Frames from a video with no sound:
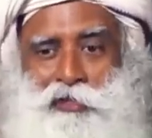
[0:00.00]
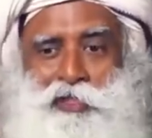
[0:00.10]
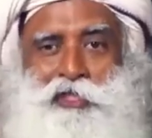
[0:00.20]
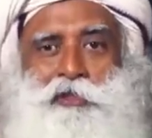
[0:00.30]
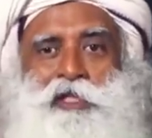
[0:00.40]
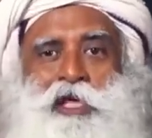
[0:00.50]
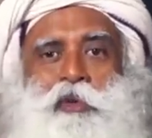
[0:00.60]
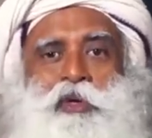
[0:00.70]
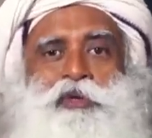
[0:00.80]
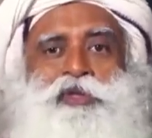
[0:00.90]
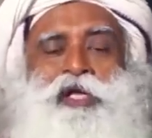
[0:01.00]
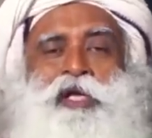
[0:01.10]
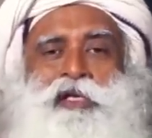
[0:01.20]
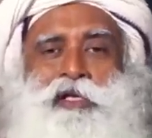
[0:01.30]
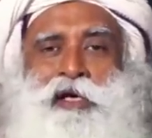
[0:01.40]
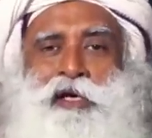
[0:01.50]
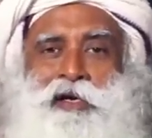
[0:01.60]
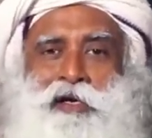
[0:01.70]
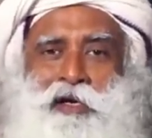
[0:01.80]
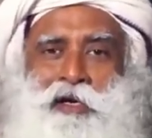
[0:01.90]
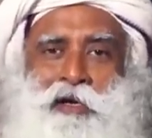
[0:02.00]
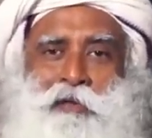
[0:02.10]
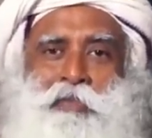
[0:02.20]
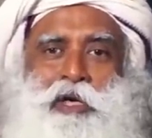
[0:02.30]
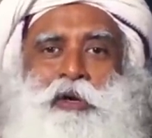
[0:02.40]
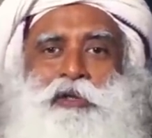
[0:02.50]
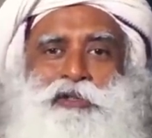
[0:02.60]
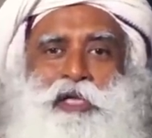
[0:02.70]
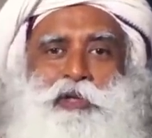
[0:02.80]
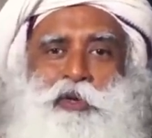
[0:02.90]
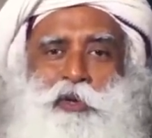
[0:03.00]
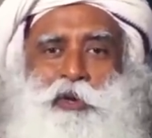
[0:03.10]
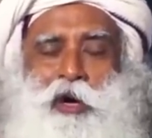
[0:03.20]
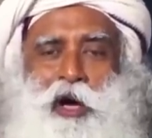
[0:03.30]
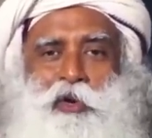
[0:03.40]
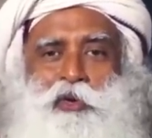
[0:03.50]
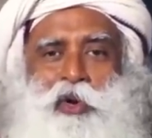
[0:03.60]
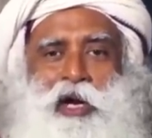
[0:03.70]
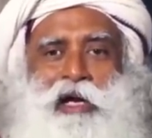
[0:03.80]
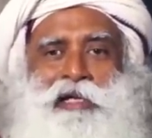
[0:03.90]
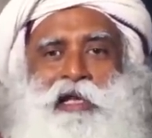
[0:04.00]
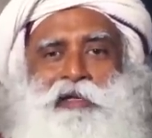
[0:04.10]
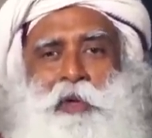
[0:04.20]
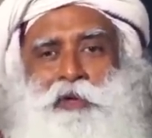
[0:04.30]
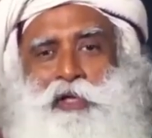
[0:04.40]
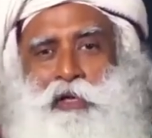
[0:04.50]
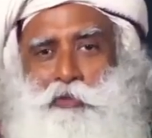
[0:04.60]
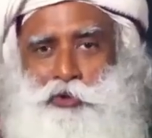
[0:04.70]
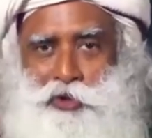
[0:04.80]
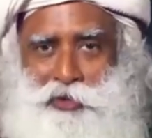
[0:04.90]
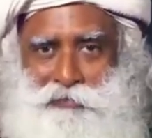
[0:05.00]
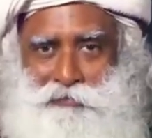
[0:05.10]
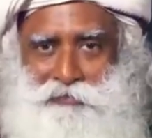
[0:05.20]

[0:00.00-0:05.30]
This they want to surrender because they don't know how to handle their thought and emotion